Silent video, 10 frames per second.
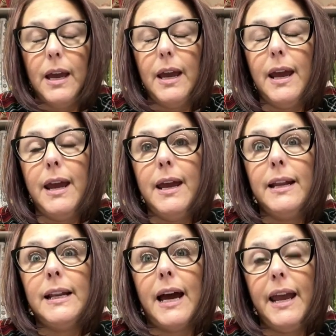
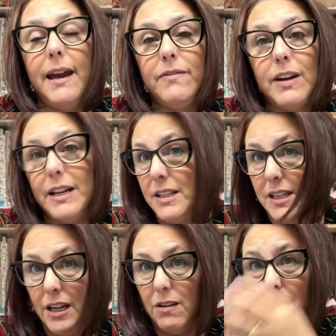And I have got to
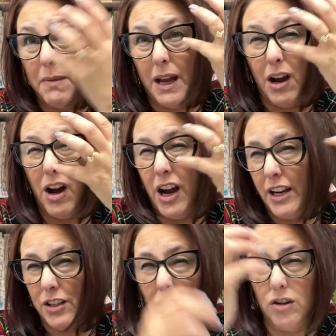tell you that my
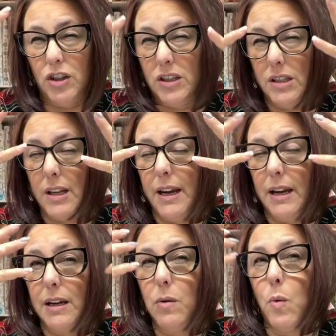eyes are just
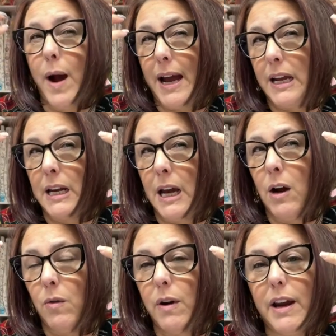like whacking
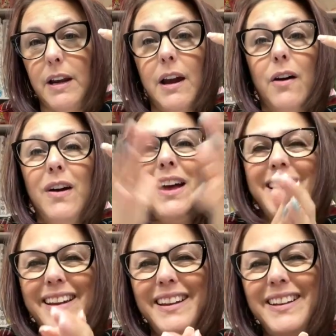out right now.
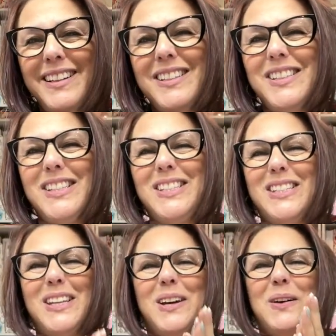
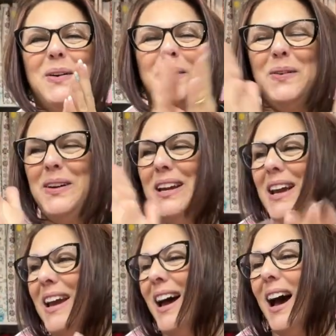So
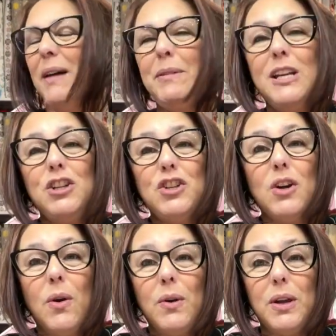I'm going to
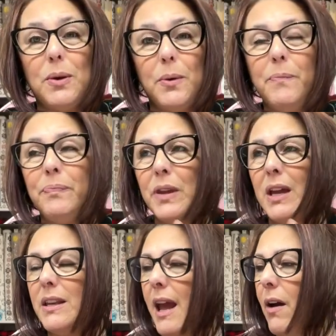show you.
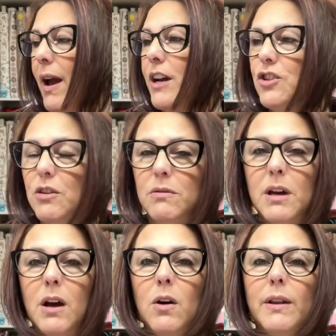Now, as you
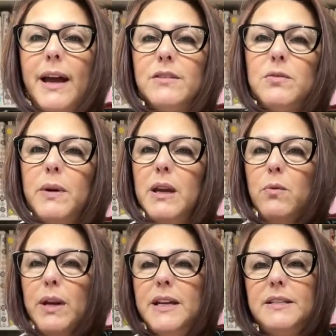know, last week
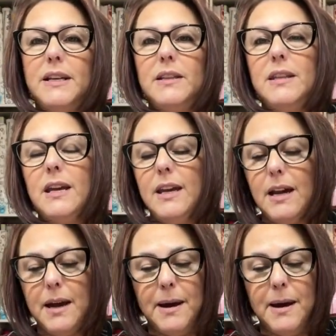we did the,